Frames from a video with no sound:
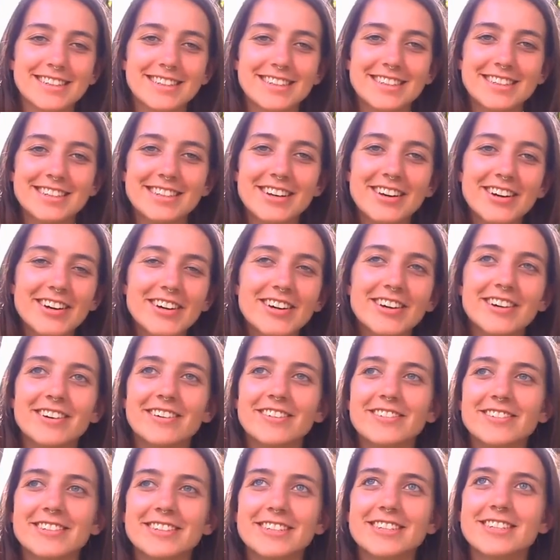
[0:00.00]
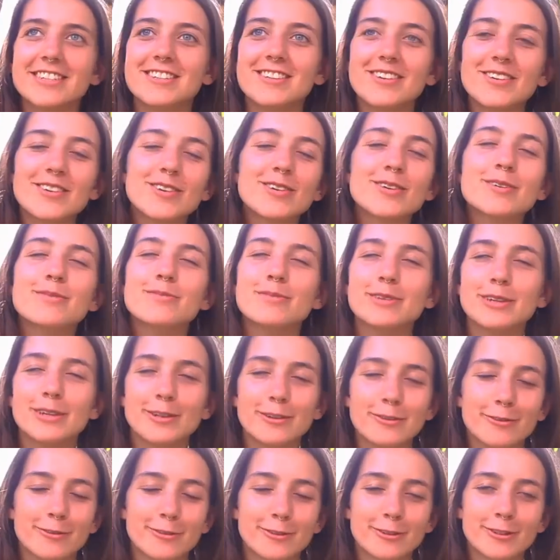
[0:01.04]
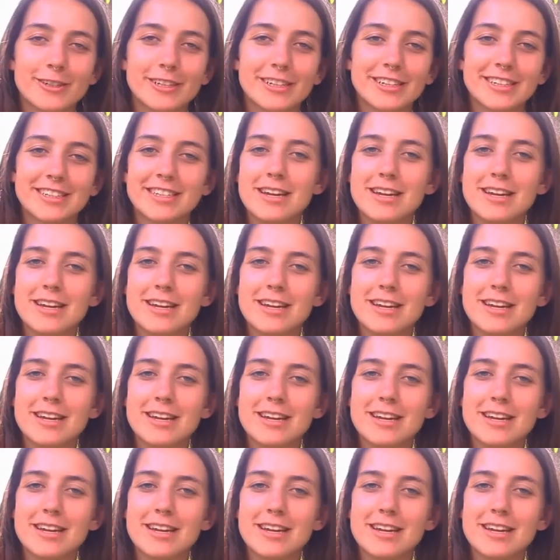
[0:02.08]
So it was so beautiful.